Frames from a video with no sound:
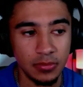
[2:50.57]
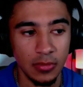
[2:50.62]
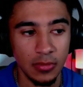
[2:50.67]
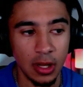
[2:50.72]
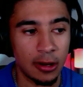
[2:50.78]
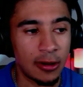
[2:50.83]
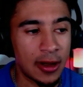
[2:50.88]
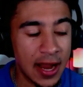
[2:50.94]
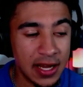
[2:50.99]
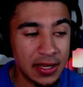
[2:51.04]
All
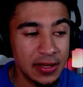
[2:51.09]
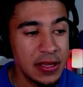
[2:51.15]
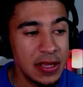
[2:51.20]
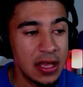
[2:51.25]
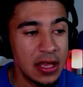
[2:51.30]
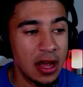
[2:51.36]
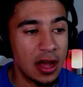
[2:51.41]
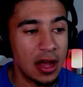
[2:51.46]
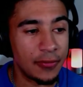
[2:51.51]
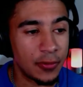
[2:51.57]
right?
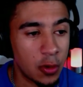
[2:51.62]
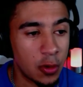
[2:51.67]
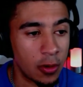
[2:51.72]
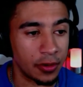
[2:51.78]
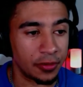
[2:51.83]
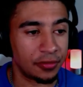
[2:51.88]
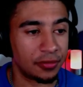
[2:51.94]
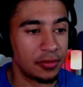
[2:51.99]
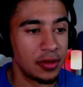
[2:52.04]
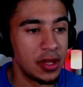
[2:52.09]
Of
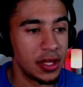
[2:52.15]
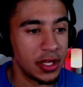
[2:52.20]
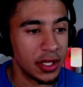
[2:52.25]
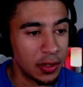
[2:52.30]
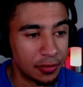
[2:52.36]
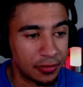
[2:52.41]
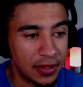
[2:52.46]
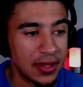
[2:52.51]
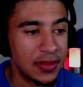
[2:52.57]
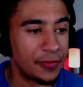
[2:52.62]
course, you
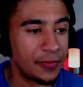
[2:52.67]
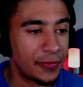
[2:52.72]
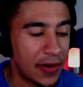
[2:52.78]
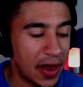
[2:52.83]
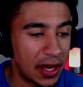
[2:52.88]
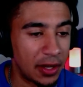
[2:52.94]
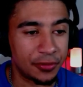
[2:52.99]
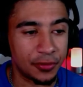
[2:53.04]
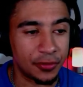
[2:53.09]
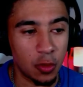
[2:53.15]
see the
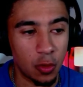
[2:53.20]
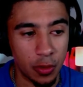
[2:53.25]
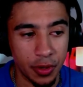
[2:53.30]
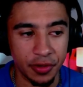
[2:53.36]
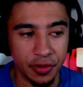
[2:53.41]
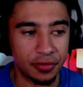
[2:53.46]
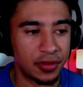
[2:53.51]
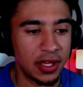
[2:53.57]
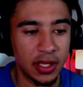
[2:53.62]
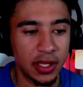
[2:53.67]
final score, you
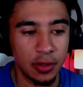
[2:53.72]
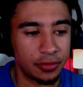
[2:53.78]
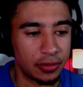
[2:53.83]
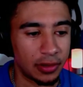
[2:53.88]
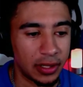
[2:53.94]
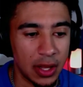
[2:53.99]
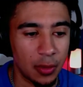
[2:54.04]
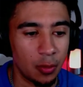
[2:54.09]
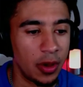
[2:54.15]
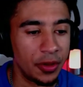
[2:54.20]
see UCLA
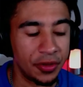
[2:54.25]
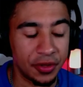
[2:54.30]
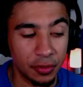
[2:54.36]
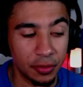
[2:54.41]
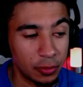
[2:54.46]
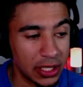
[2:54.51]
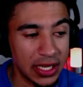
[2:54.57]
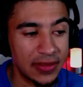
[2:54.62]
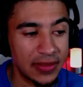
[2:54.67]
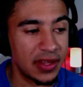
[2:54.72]
wasn't
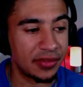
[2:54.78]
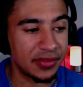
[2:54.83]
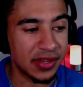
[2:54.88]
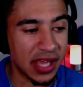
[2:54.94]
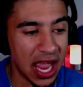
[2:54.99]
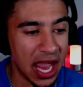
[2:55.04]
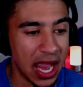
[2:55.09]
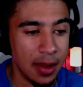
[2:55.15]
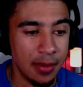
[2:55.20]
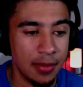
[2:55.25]
really in this
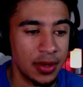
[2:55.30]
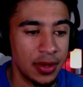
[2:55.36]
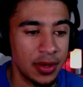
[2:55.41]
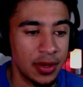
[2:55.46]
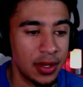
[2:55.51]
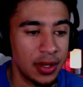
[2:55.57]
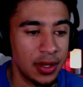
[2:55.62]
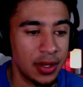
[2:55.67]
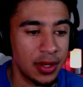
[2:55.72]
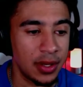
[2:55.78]
game, and you
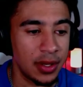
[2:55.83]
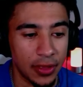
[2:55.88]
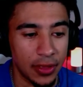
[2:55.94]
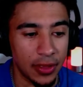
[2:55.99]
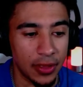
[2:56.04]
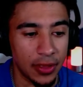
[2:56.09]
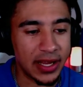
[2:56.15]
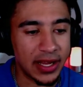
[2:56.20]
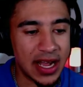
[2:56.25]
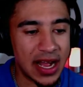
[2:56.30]
think they
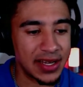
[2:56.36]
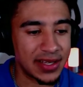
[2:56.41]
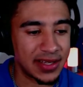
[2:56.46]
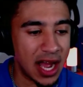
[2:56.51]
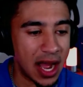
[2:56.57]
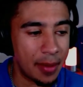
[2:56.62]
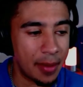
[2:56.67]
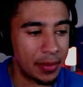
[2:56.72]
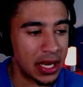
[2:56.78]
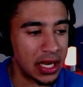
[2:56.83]
got
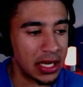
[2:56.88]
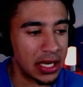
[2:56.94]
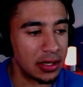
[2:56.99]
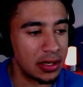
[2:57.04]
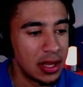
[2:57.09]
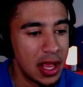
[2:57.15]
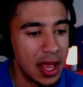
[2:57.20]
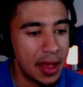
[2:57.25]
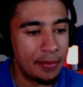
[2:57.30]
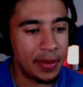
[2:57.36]
dominated.
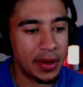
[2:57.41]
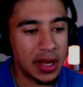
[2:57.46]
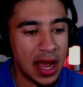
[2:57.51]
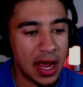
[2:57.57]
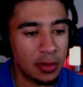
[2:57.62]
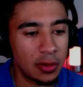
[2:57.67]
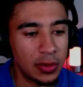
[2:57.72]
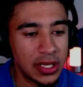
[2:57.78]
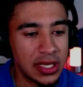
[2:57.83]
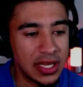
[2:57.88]
But not
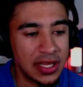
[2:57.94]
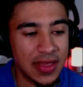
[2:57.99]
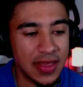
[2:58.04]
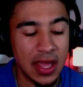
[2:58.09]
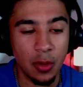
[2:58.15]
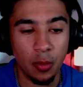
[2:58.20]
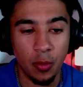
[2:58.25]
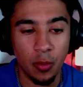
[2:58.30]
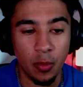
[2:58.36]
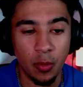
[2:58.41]
only did they
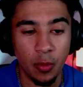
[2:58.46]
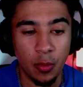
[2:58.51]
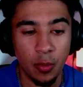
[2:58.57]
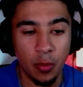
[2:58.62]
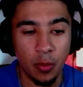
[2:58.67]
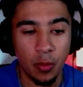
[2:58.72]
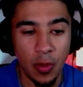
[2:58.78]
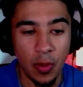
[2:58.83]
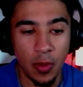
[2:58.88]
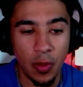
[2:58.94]
win in
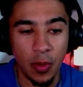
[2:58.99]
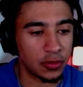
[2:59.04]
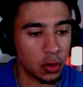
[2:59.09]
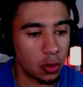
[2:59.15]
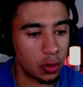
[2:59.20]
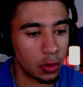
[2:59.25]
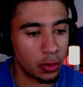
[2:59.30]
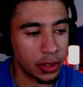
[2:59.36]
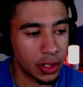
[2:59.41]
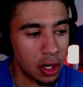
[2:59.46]
terms of
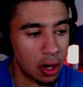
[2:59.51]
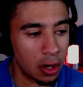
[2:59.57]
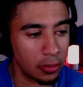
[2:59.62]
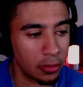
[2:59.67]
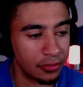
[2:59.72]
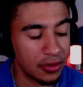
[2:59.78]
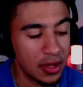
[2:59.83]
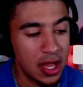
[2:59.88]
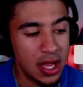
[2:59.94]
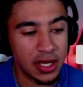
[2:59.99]
total yards,
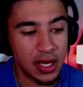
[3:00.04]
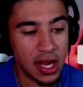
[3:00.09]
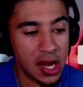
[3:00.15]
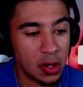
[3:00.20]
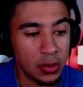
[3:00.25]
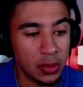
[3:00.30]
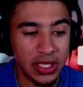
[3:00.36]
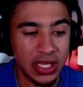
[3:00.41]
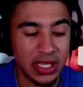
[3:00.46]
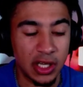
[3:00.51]
not
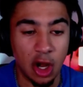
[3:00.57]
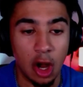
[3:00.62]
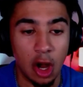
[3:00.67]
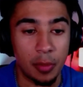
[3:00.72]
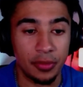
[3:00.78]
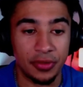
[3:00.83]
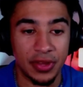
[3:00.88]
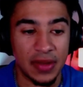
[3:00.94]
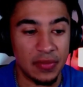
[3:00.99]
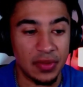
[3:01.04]
only did
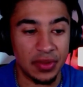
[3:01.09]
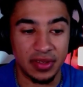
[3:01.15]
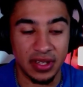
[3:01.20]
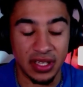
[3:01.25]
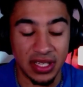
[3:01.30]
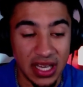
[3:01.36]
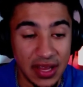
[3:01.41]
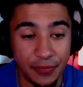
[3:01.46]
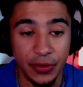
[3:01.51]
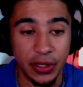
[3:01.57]
Garbers have a
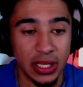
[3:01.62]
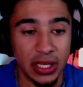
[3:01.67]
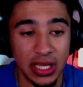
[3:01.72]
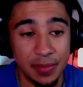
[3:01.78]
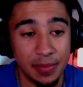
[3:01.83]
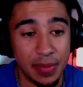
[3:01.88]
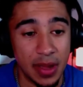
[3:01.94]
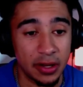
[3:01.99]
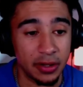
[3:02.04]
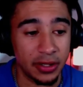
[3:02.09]
significantly
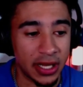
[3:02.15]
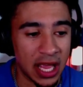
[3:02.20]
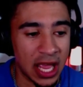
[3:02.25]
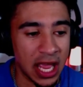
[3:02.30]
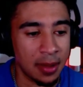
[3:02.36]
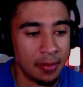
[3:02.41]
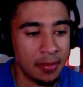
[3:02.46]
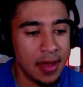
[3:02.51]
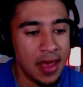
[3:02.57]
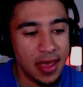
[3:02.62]
better
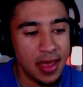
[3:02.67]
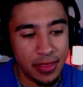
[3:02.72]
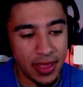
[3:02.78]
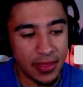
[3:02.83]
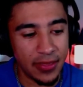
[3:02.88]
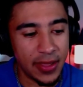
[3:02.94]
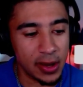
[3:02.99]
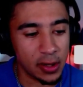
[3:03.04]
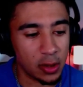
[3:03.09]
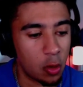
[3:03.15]
game than
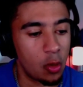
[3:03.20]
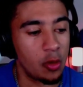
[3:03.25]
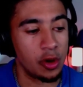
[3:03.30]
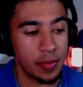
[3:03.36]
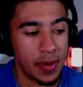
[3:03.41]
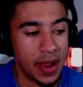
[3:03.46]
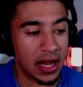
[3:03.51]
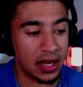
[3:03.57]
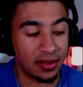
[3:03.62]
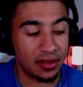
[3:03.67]
their
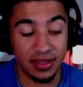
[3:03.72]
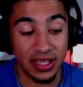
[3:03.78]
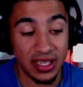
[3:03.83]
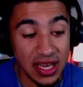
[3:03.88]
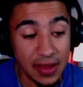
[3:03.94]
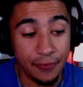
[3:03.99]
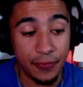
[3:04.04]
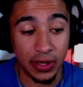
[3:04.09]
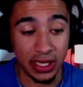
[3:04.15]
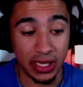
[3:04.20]
quarterback,
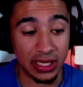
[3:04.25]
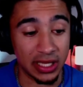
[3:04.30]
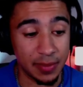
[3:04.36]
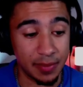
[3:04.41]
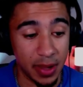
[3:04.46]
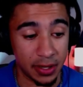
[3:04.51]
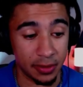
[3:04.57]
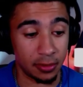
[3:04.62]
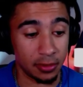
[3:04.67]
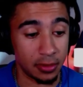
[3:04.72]
significantly
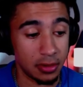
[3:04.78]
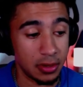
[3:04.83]
better,